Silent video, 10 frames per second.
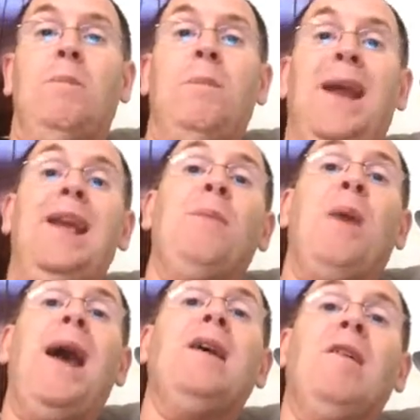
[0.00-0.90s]
Many of
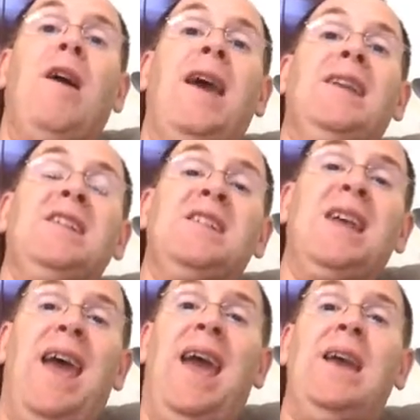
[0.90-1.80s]
my clients
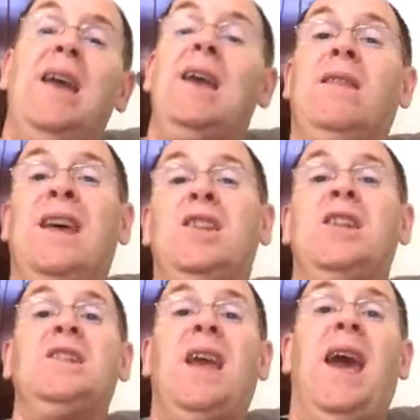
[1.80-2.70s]
say that
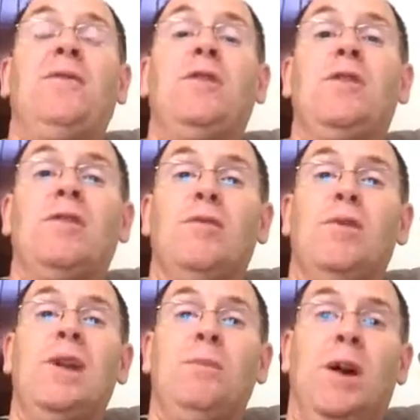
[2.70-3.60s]
just after
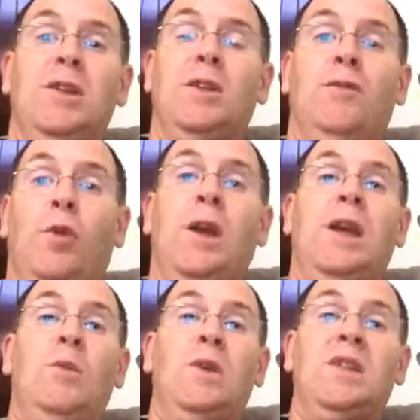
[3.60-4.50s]
3 months of
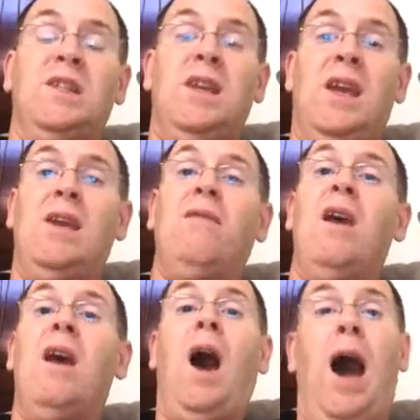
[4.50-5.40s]
working with Steve,
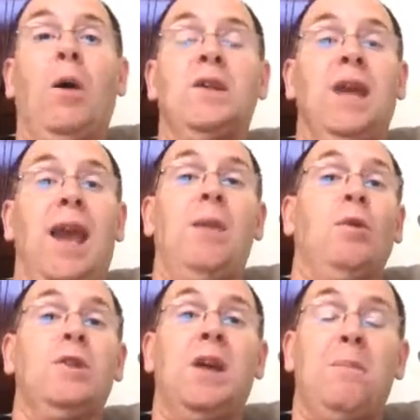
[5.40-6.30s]
I was
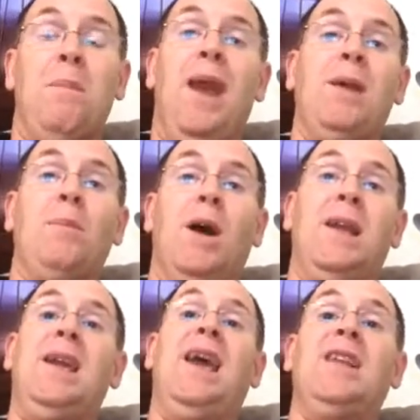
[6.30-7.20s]
able to make money